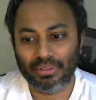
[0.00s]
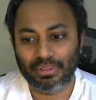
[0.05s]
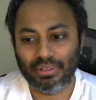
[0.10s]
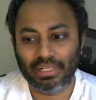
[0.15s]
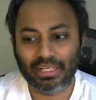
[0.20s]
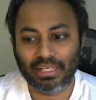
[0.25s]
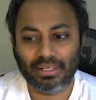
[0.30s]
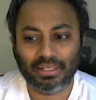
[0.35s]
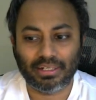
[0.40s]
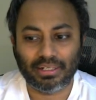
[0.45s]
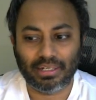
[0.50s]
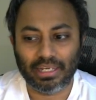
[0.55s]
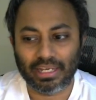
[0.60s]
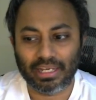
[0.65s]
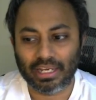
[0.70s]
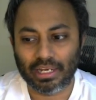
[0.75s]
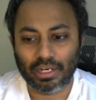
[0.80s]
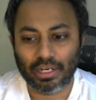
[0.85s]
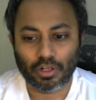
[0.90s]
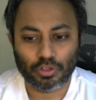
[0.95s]
like I
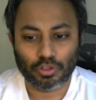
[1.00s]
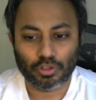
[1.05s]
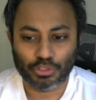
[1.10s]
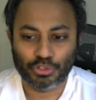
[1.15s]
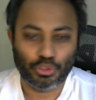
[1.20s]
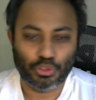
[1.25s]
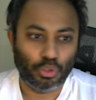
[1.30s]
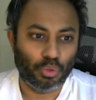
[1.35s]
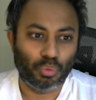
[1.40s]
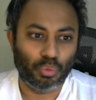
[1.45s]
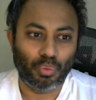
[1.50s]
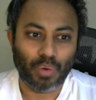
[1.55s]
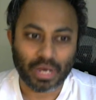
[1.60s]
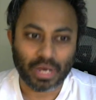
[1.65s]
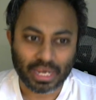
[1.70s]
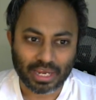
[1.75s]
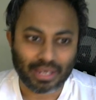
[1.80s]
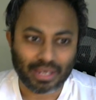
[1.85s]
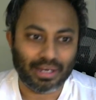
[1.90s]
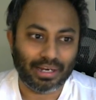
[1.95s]
can also show
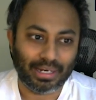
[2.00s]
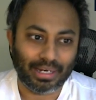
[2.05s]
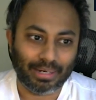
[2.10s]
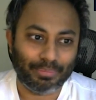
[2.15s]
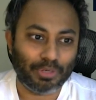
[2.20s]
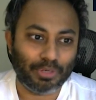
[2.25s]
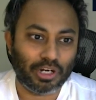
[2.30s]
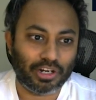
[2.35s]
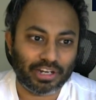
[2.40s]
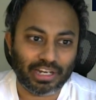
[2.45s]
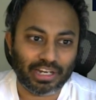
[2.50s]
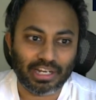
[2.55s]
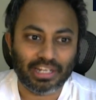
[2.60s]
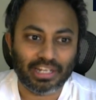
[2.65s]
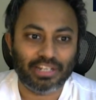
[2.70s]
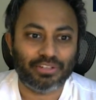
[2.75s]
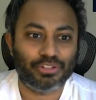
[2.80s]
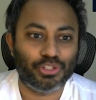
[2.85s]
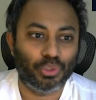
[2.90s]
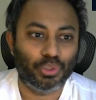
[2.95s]
why I am not
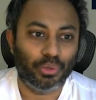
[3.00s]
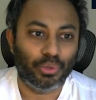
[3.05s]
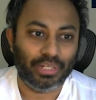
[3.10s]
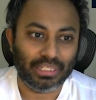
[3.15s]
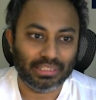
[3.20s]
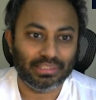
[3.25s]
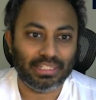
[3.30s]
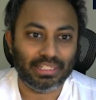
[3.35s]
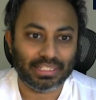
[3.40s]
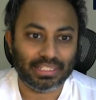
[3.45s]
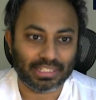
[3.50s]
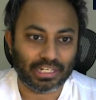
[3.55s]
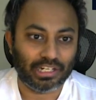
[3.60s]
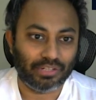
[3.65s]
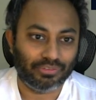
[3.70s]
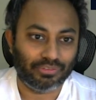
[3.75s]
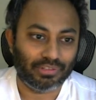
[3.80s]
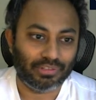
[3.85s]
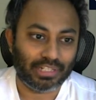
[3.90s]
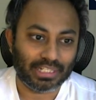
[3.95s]
really showing these kind
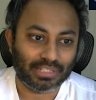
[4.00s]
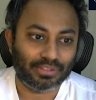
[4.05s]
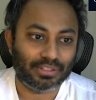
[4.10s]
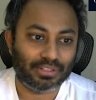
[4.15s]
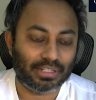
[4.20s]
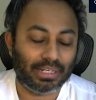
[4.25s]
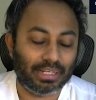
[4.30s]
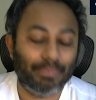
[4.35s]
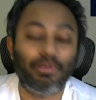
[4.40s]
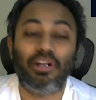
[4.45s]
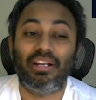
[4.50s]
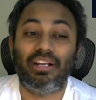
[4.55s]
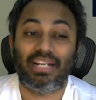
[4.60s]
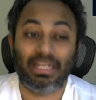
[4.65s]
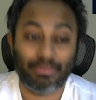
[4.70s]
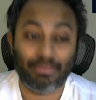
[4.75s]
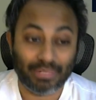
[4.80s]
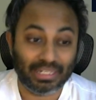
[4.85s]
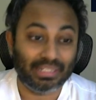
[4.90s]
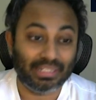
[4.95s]
of lines. I'm not
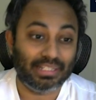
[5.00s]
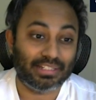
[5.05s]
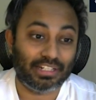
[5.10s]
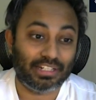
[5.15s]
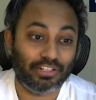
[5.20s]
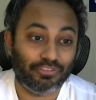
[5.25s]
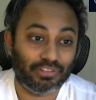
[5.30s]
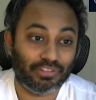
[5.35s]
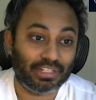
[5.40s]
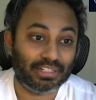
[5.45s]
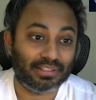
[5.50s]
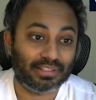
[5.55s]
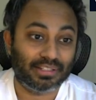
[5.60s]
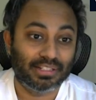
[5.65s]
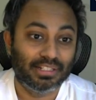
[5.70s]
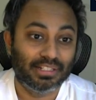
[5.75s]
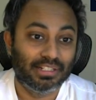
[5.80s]
recommending these kind of lines